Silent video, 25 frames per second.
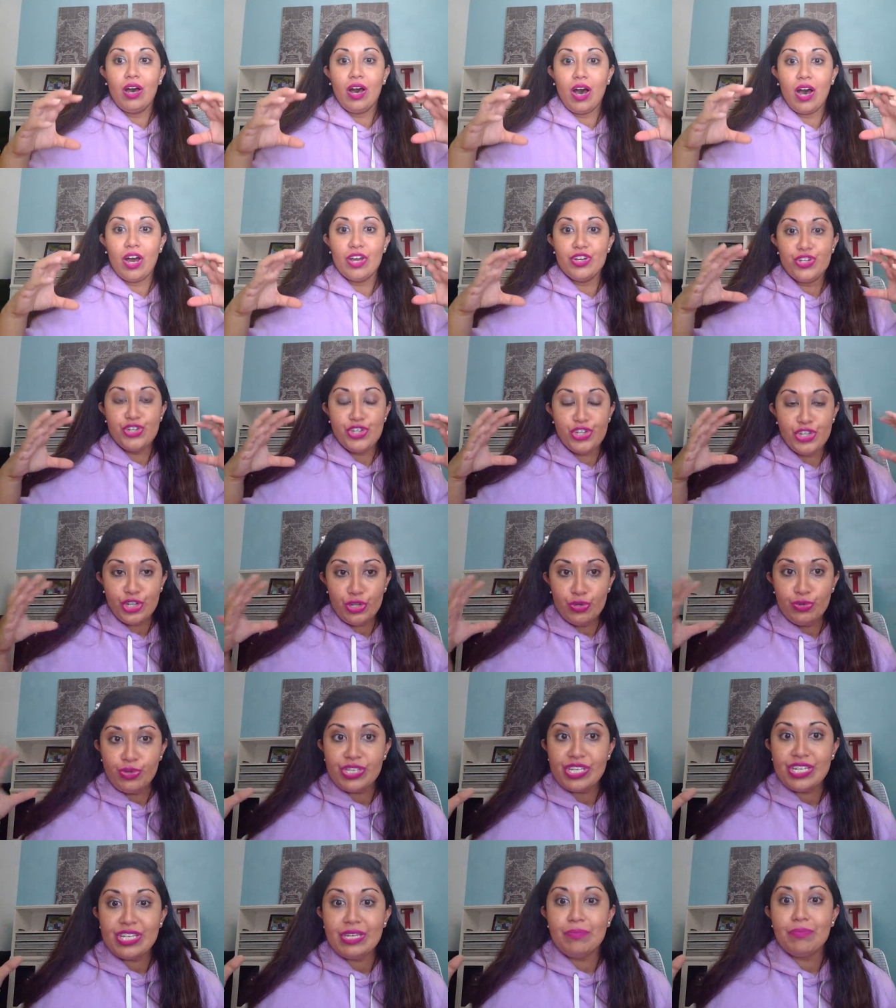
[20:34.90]
a
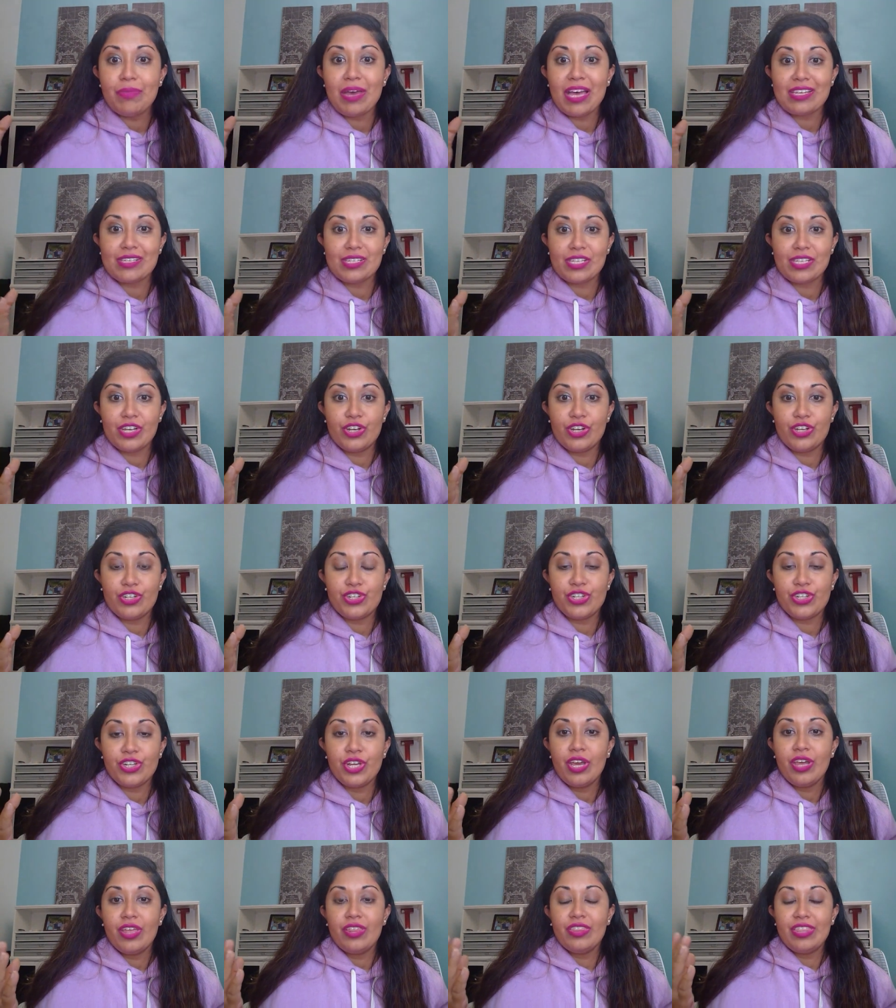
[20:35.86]
juicy
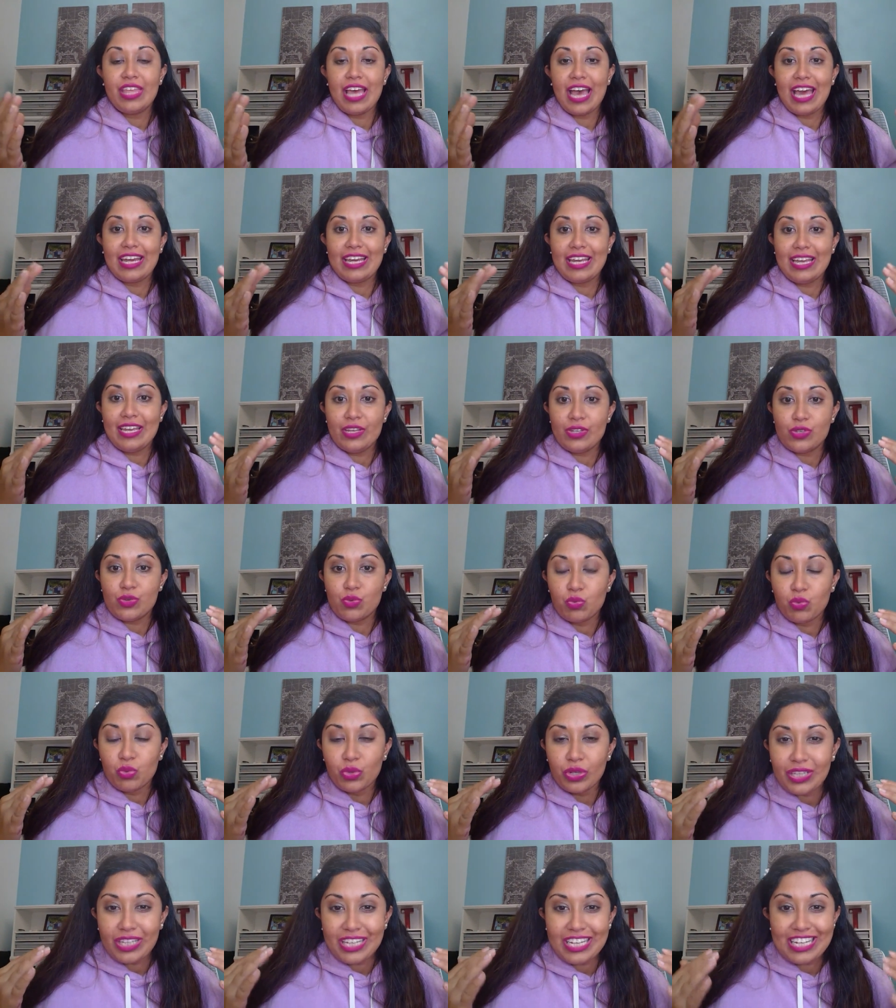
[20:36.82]
message that is
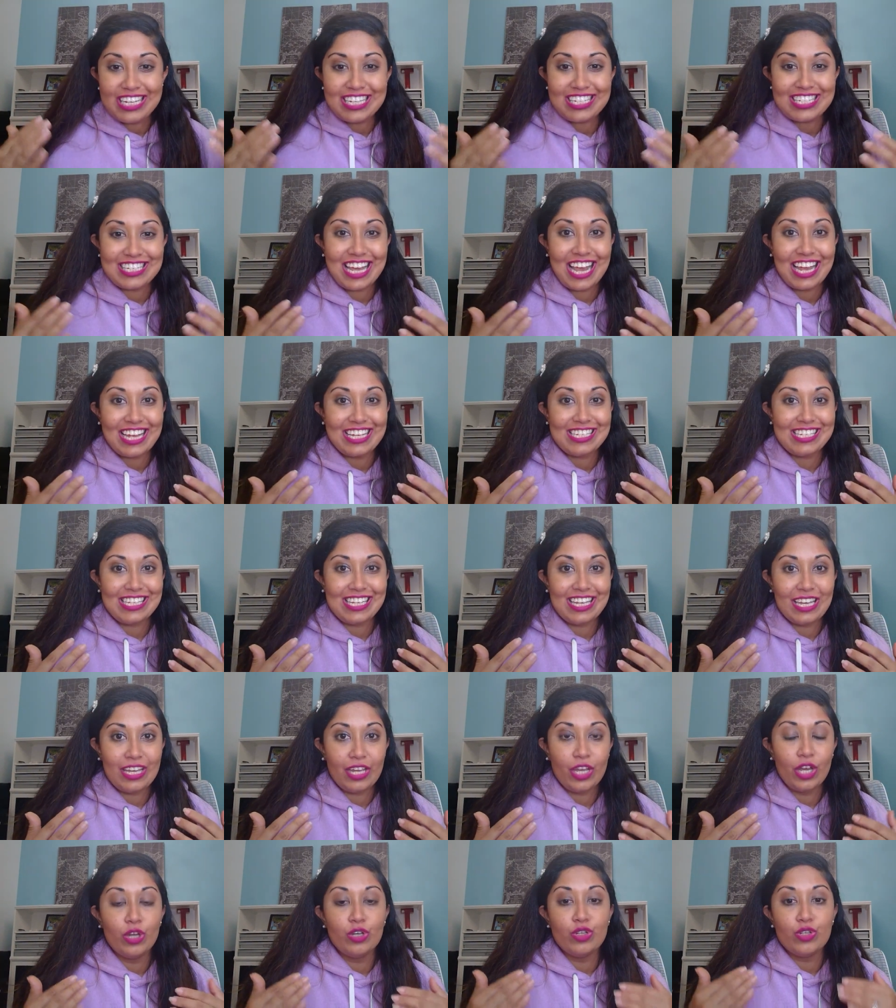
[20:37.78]
really
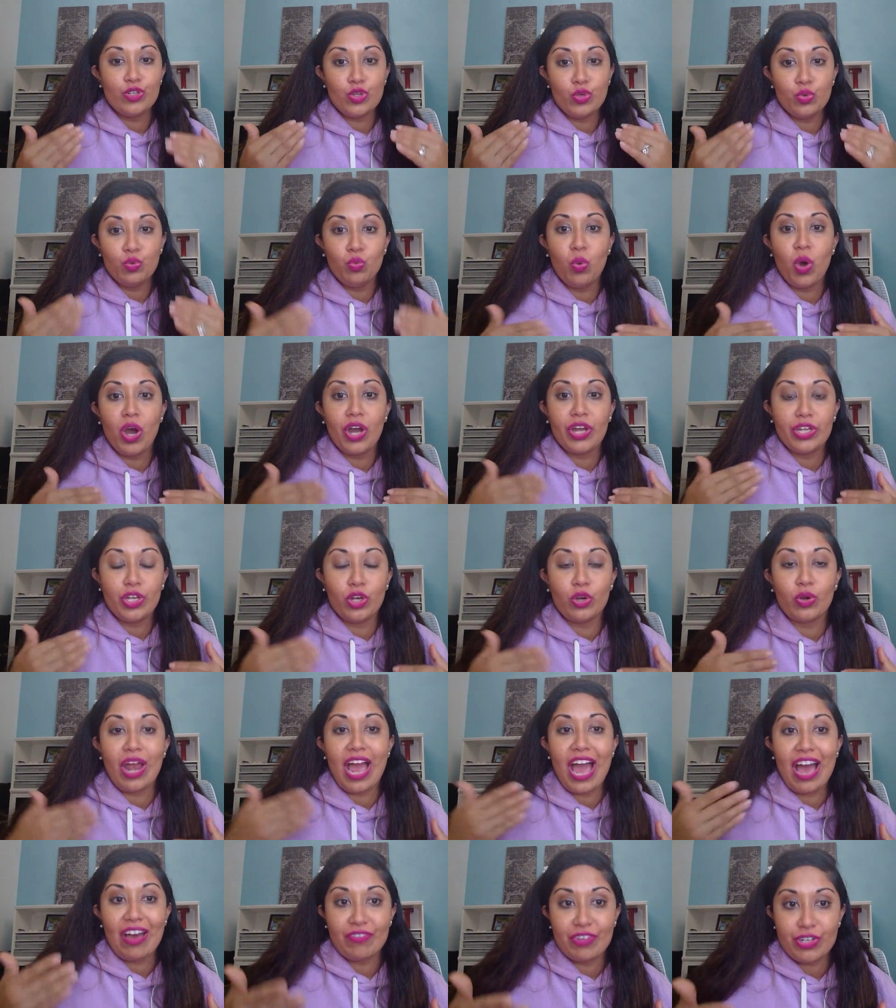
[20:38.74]
enticing to what your
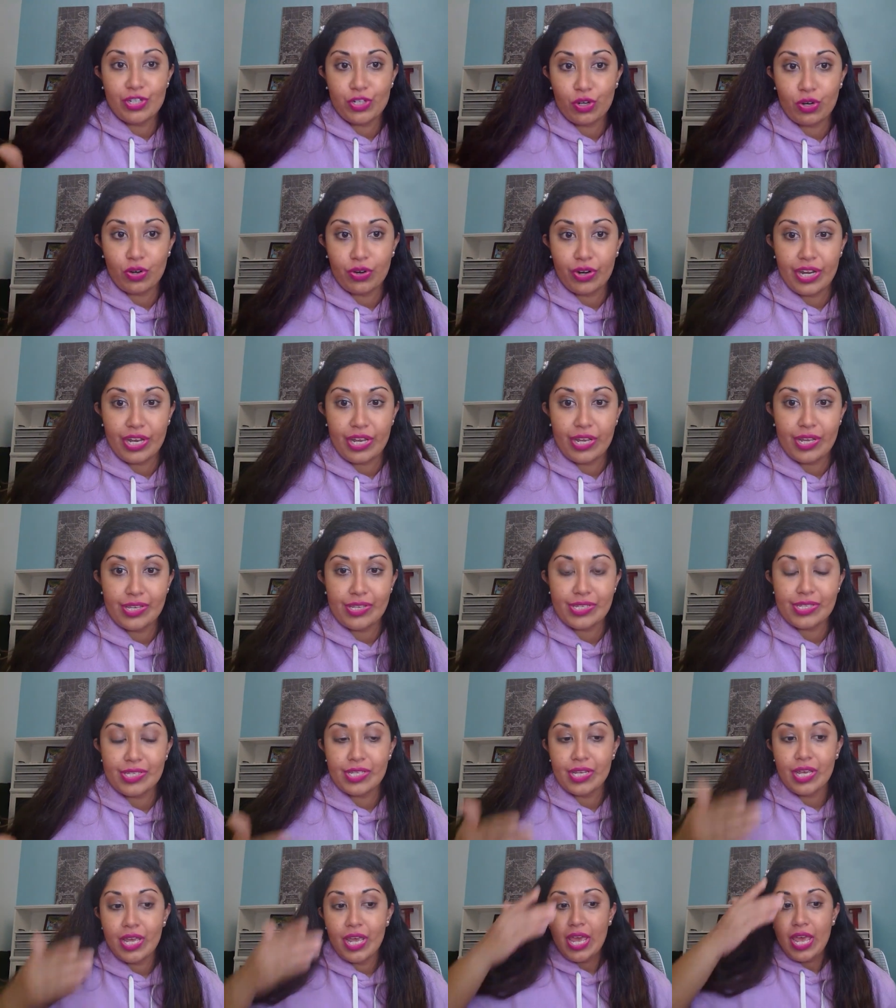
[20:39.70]
avatar
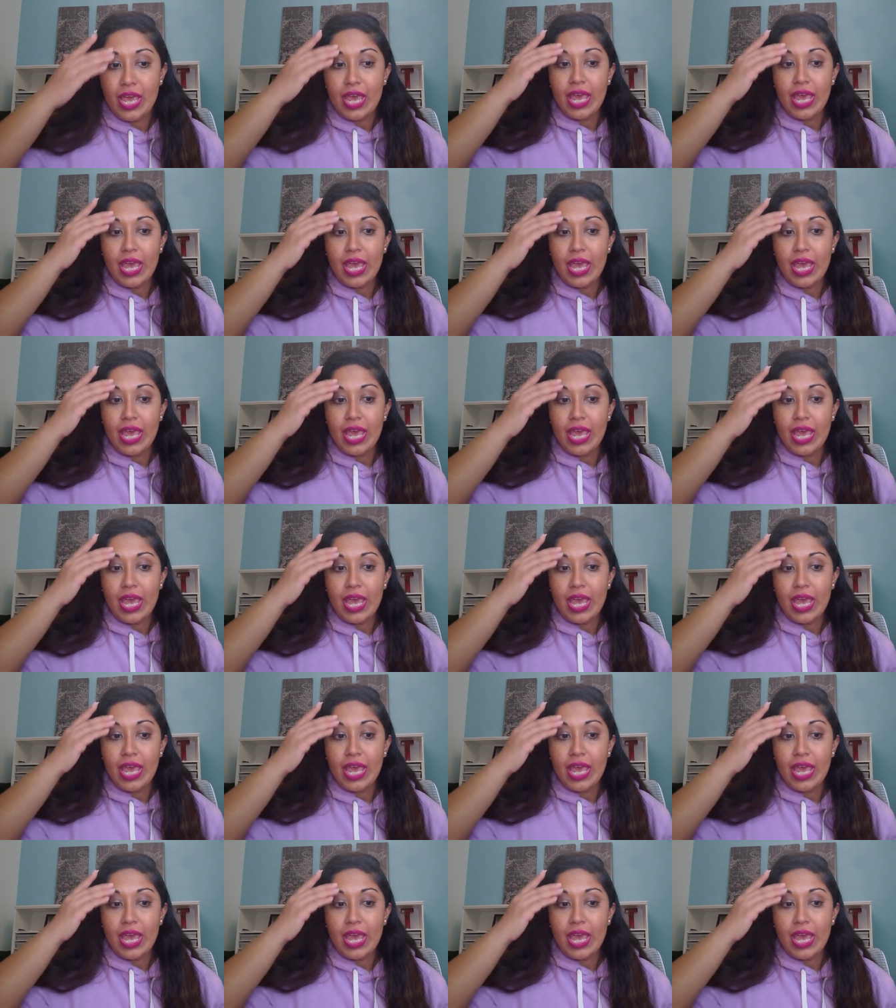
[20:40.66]
is.